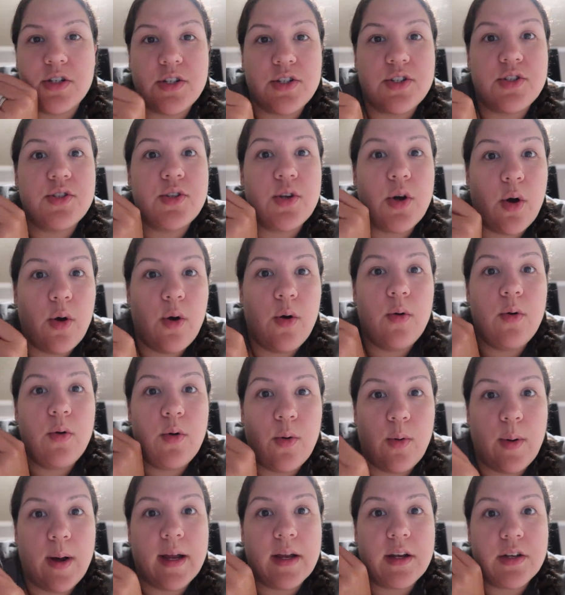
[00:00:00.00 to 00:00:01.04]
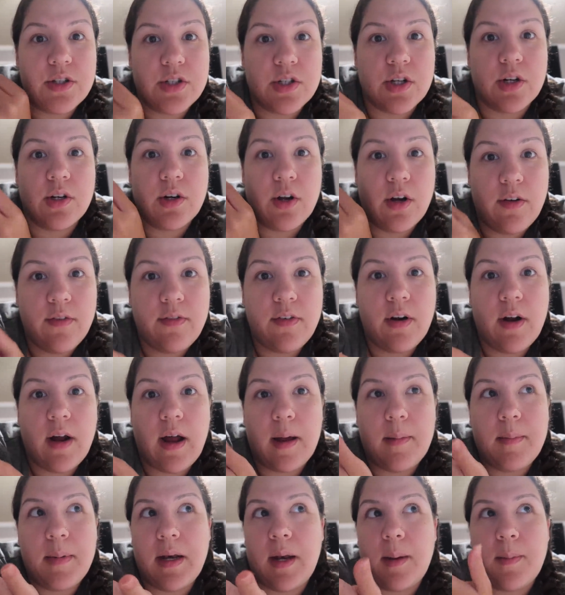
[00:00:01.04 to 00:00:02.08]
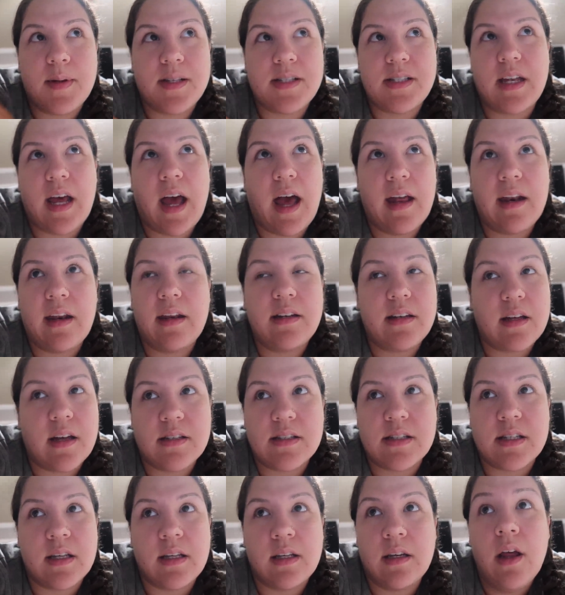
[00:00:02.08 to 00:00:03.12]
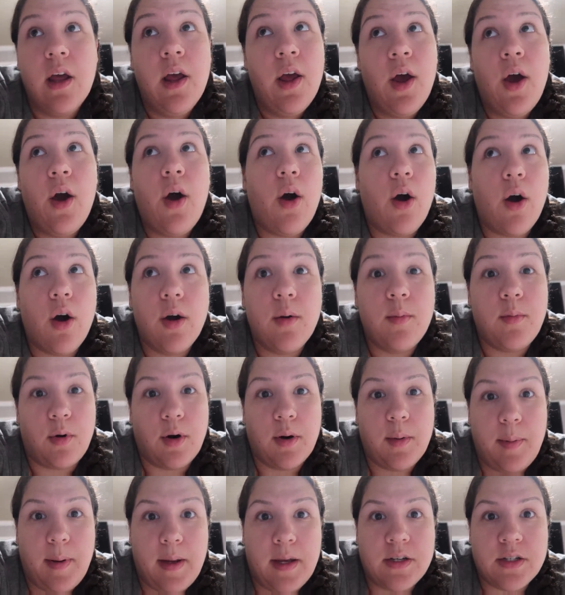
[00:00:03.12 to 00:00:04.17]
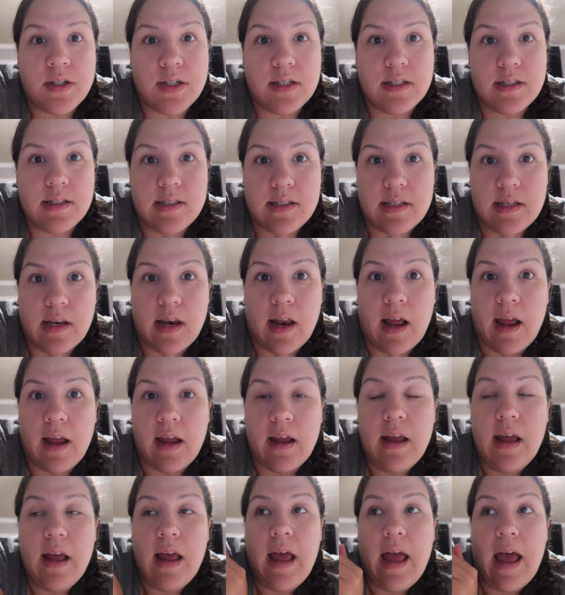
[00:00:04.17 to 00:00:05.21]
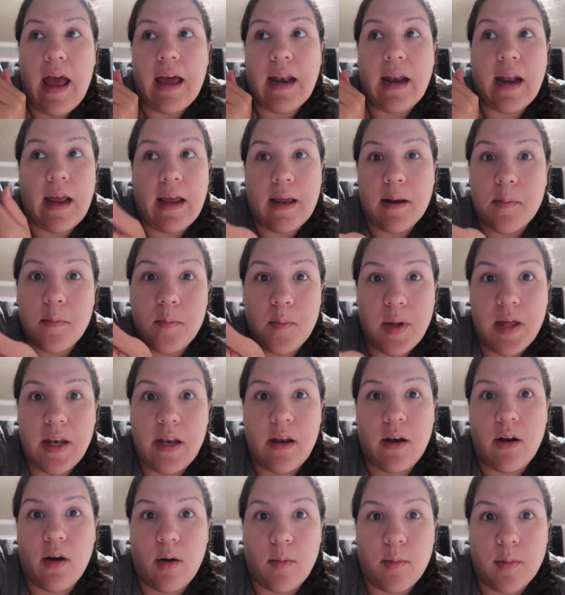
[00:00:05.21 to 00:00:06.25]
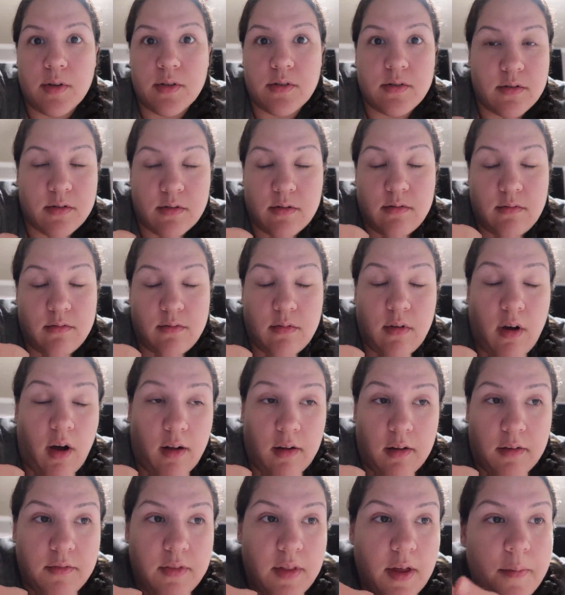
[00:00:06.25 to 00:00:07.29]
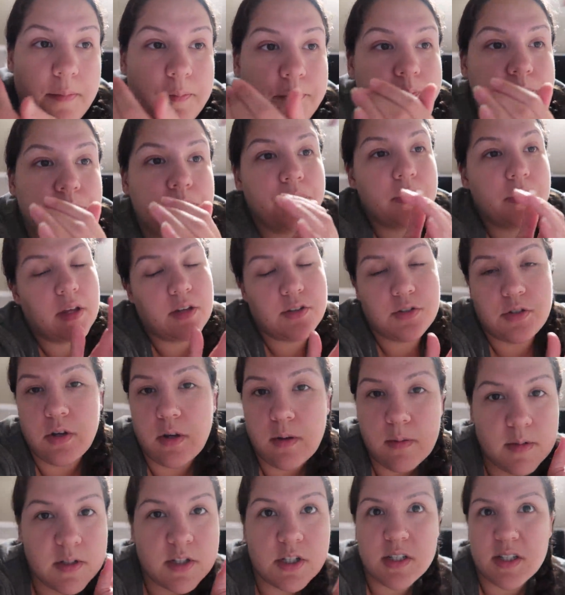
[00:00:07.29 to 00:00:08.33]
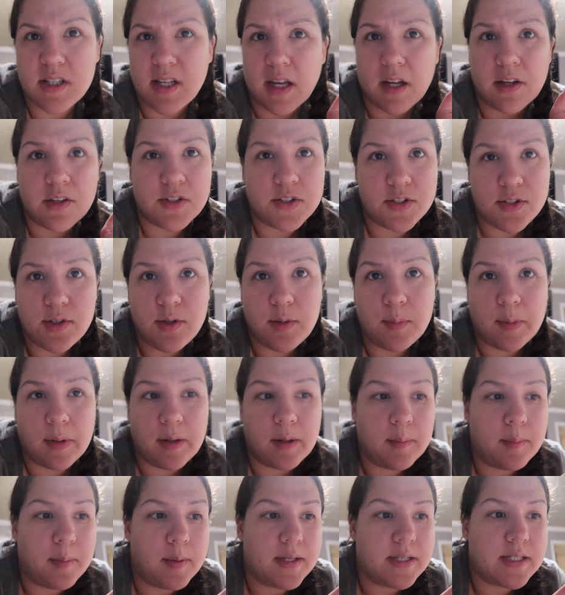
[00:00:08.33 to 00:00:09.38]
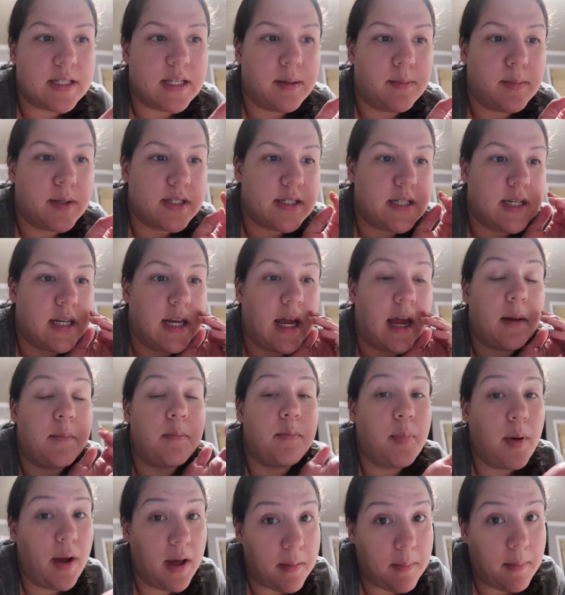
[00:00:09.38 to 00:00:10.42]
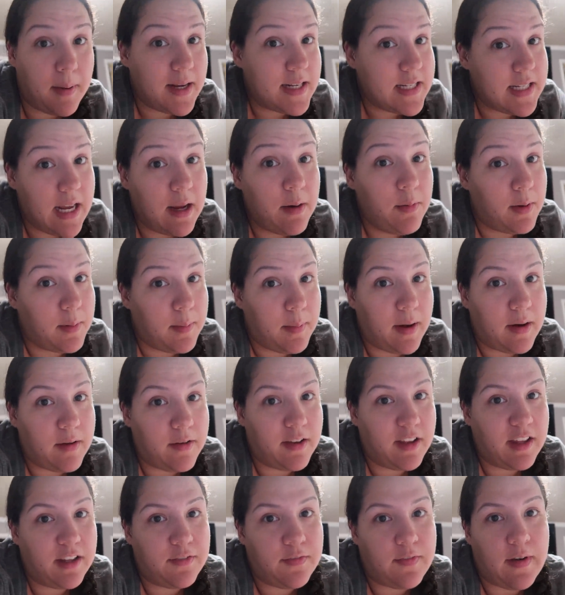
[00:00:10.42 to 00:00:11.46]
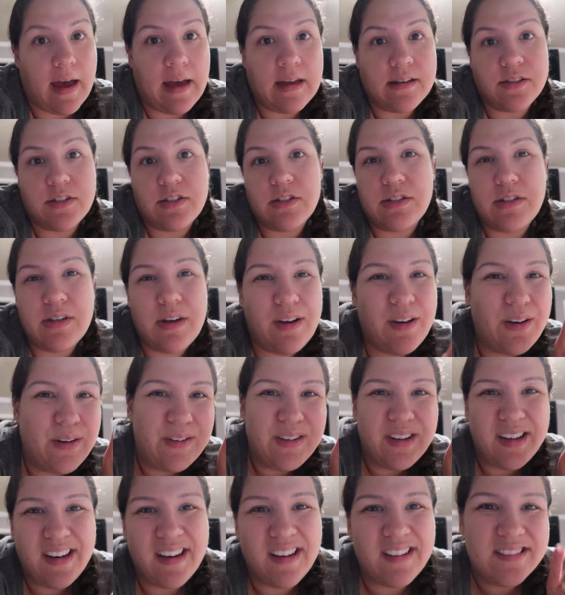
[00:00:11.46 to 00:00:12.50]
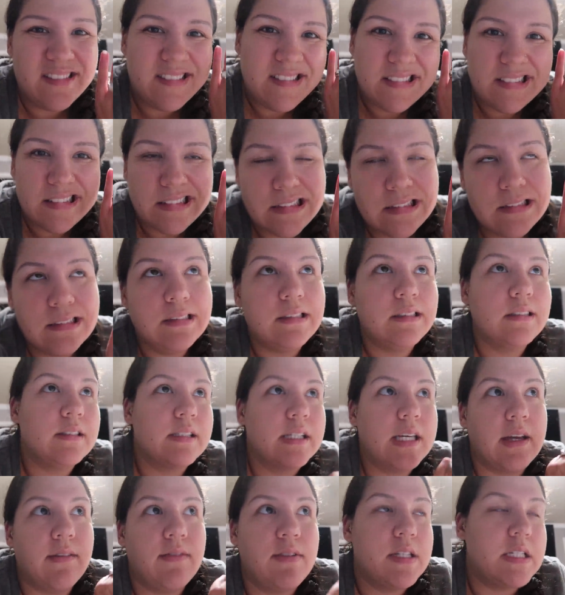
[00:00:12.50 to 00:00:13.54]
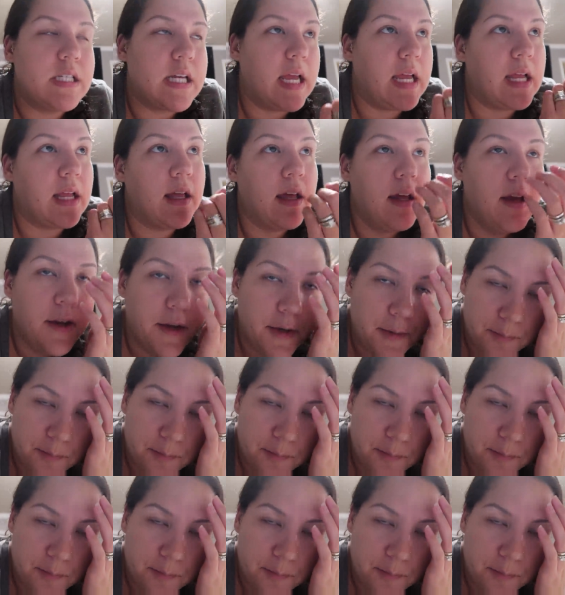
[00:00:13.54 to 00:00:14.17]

It's so quick turnover. I mean, I must have had a dozen or more patients today, and I admitted almost all of them. So it was just like a super busy, busy day, but my day went by really fast. So, you know, it's a give and take.